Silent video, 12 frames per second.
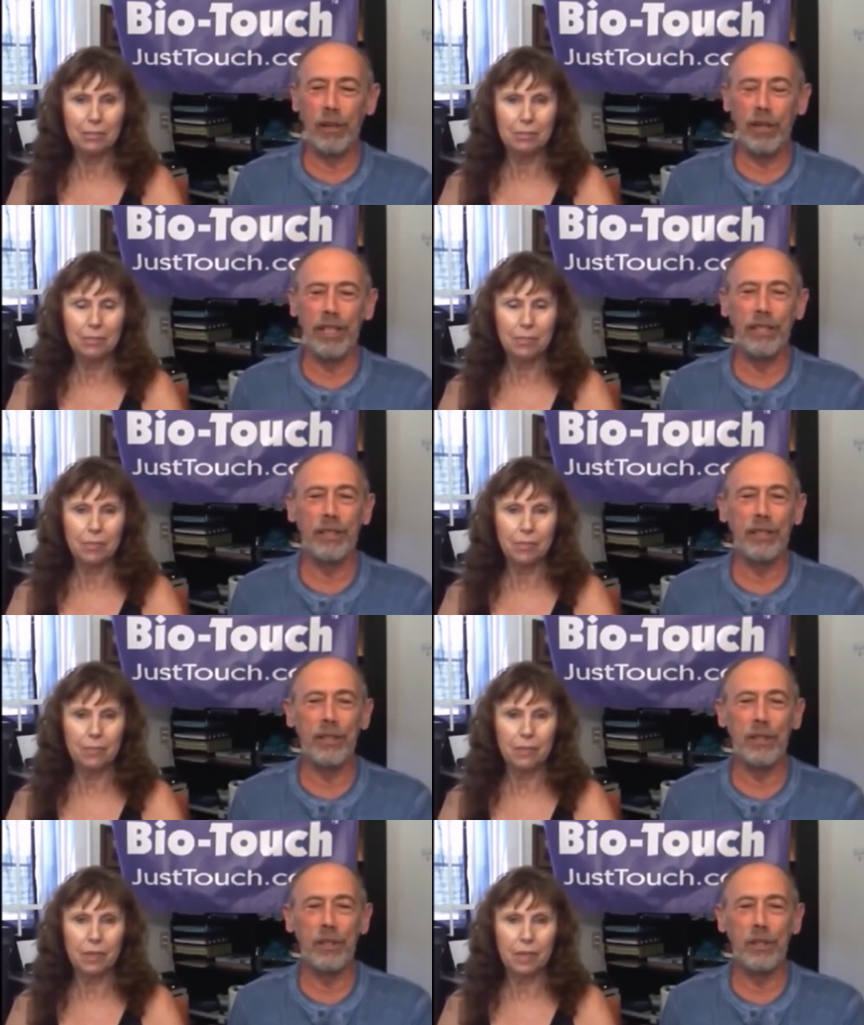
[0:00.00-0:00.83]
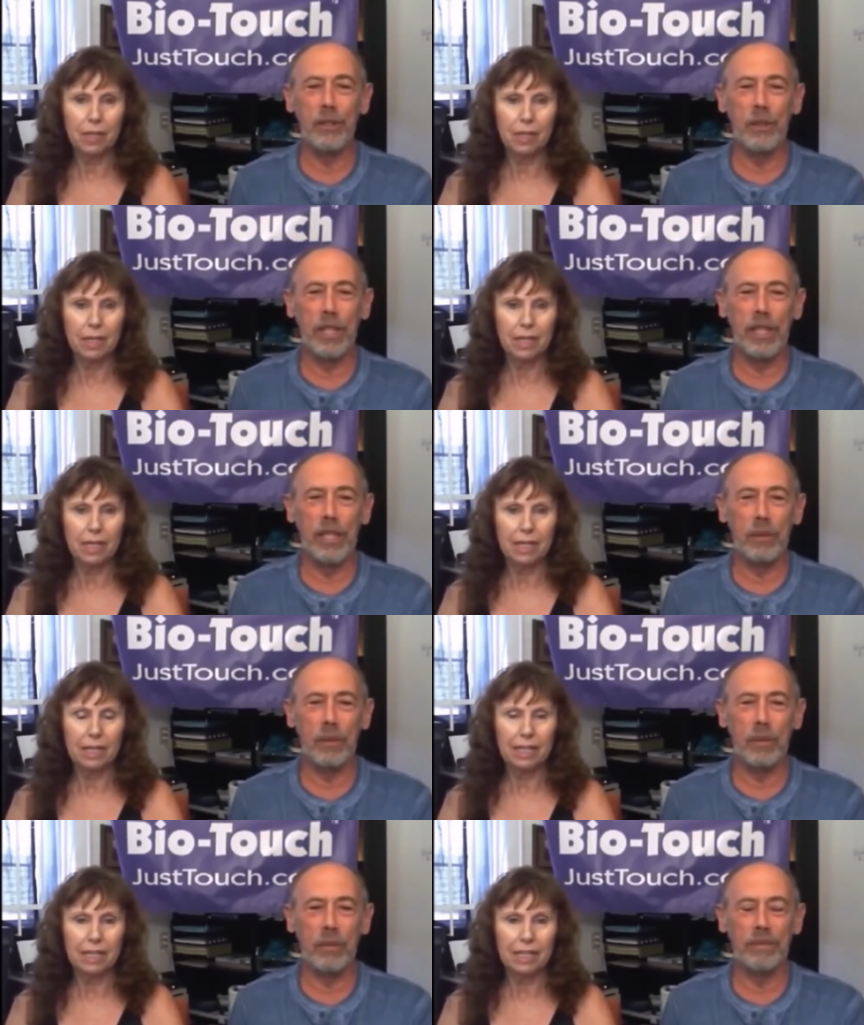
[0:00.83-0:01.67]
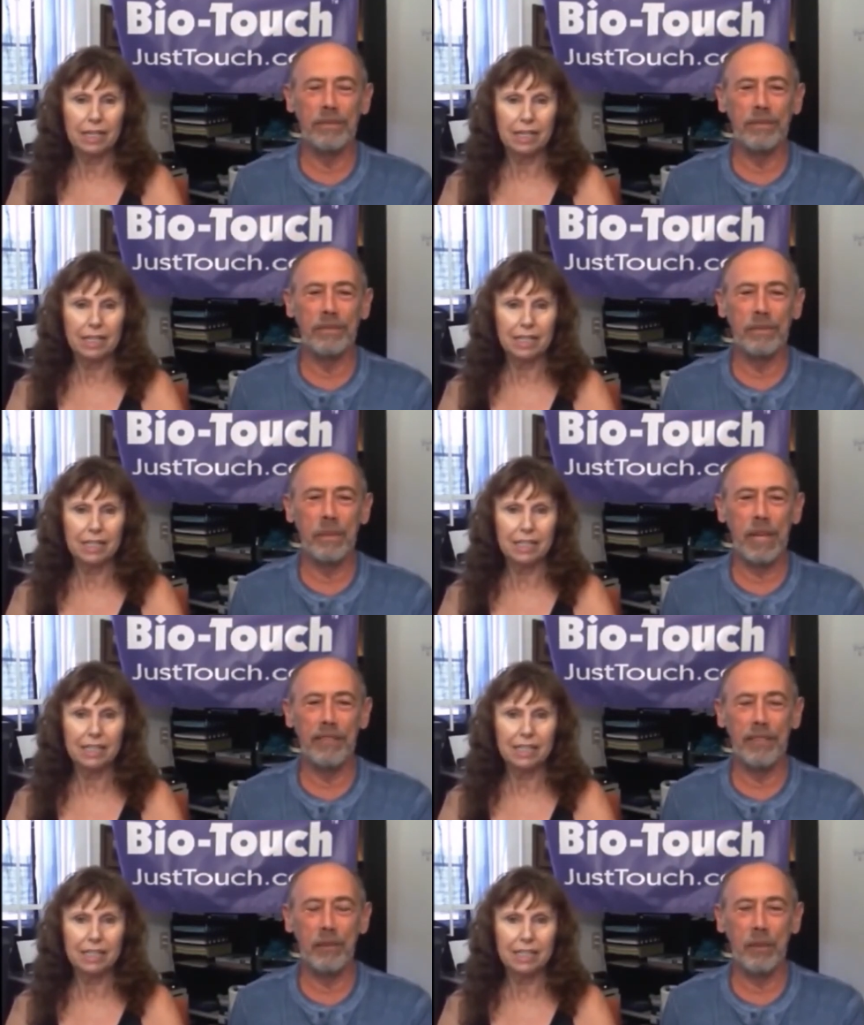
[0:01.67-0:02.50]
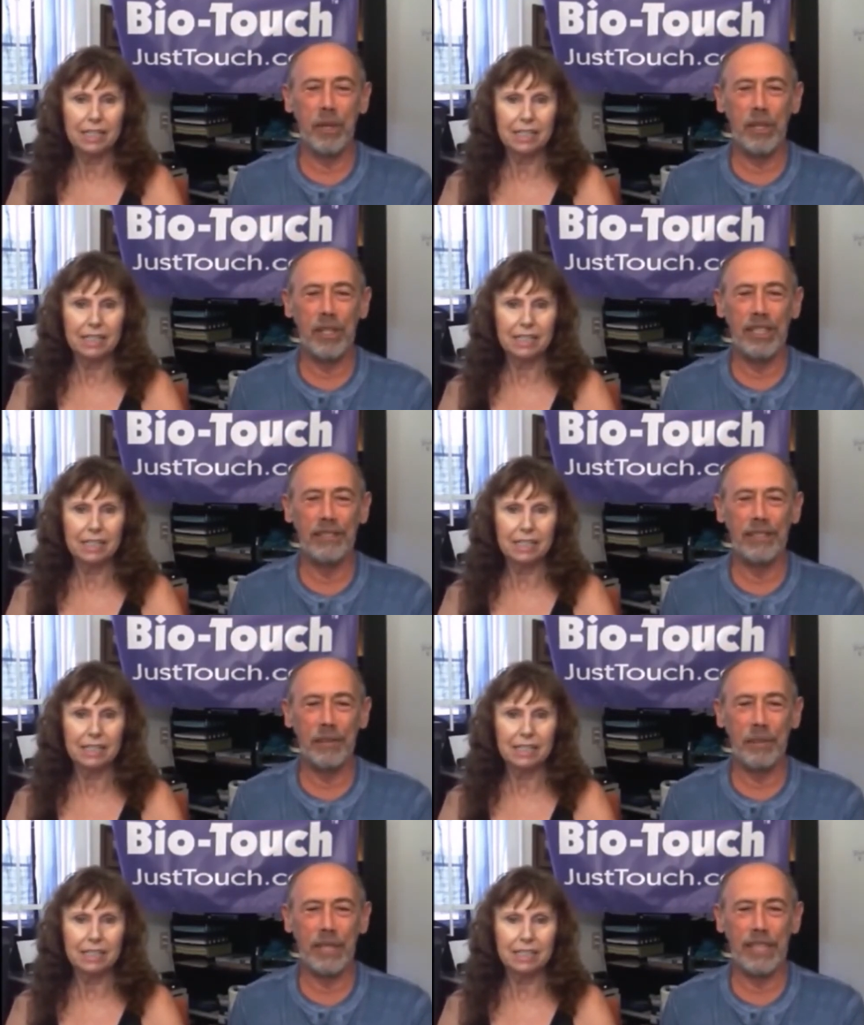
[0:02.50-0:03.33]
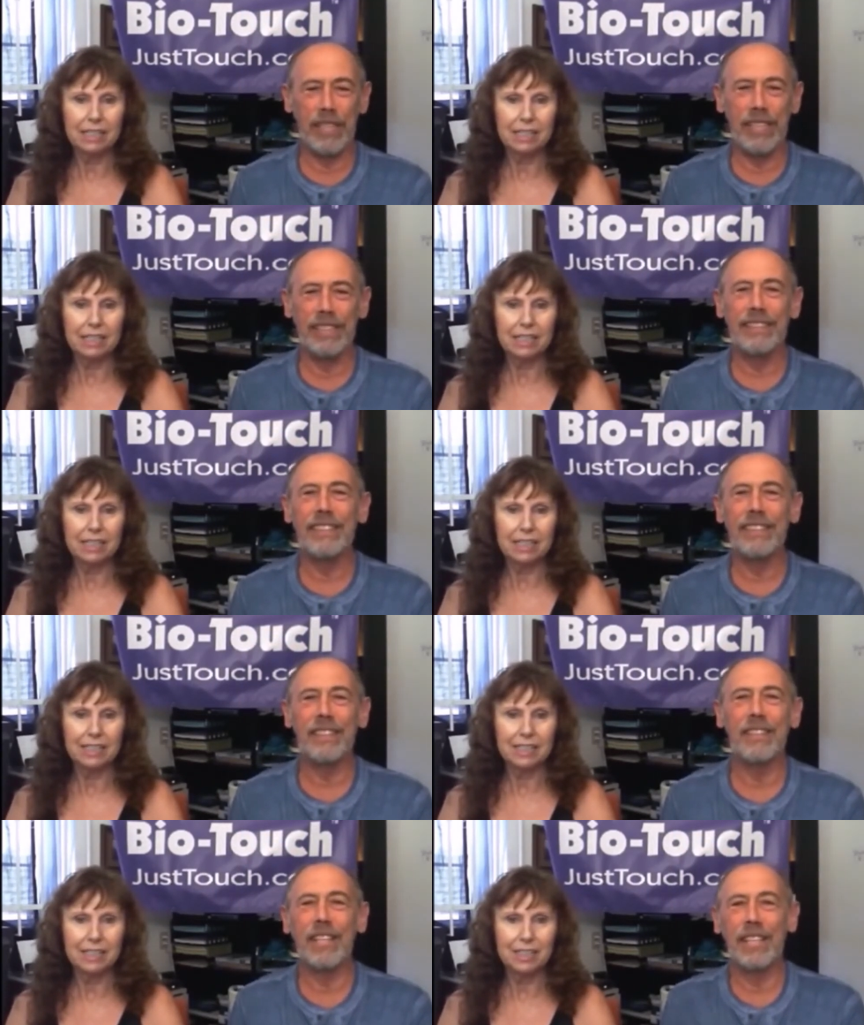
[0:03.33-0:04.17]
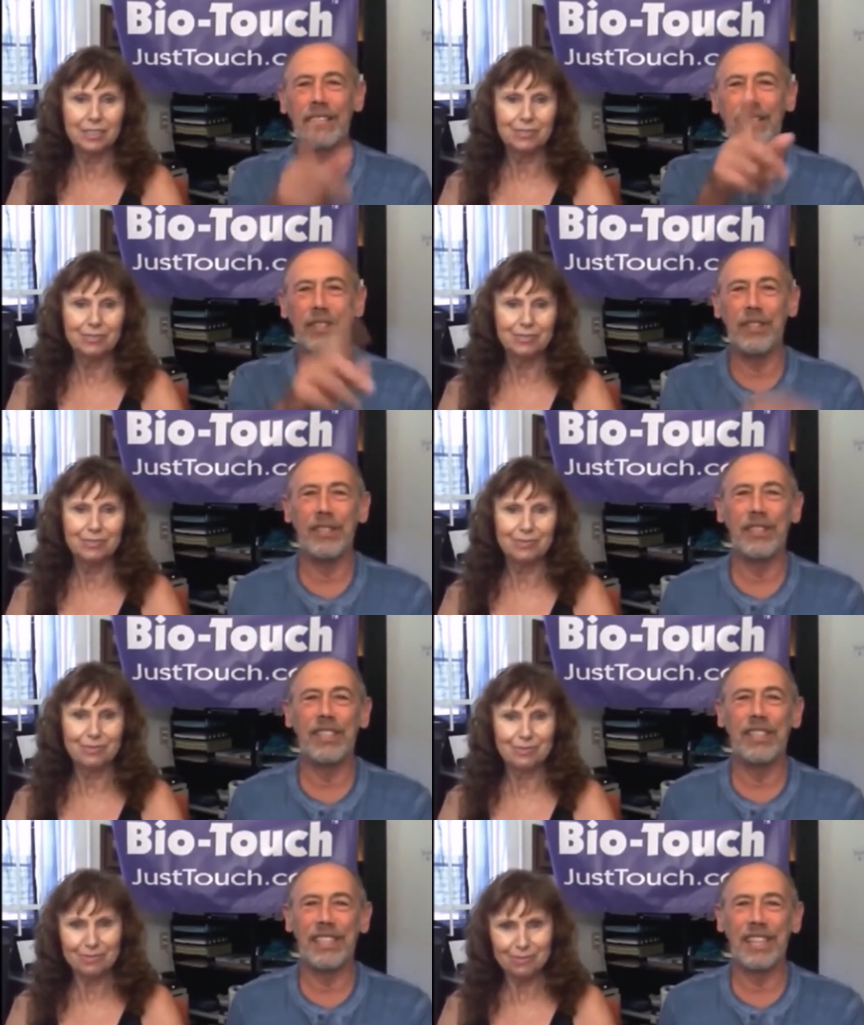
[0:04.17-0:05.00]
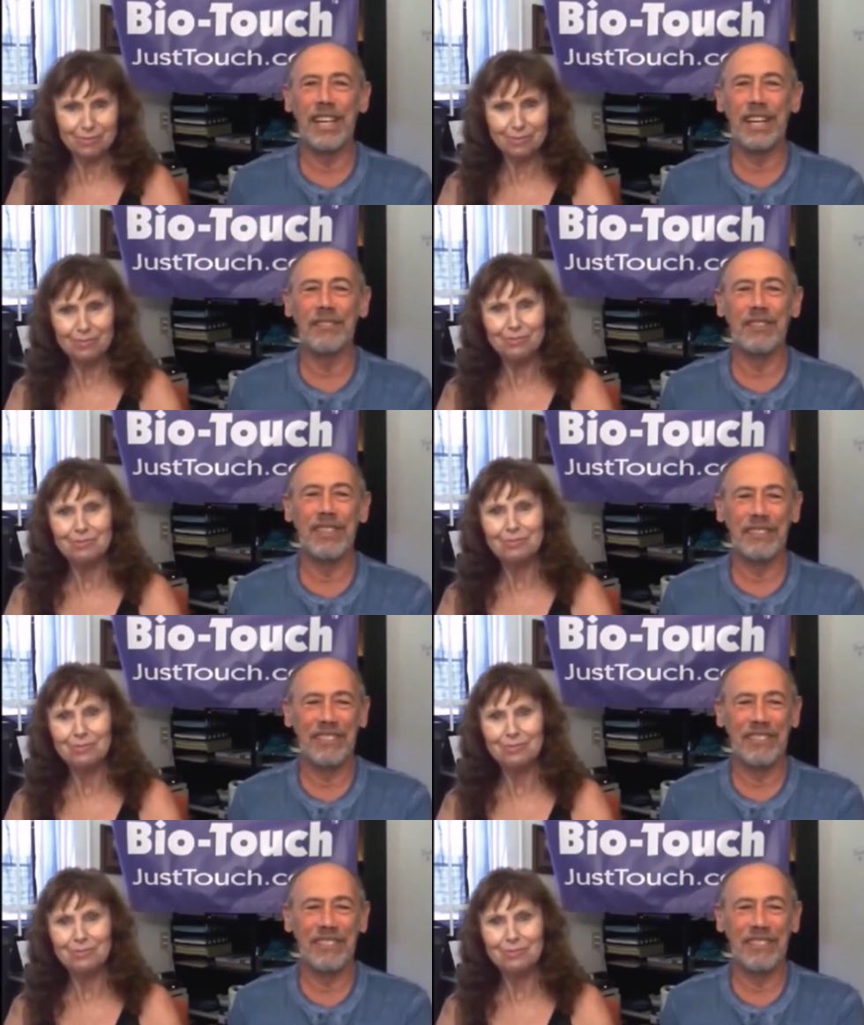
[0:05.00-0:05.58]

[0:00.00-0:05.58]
Speaker 1: going to do Bev and Paul every Monday. Oh, I guess I should look at the camera.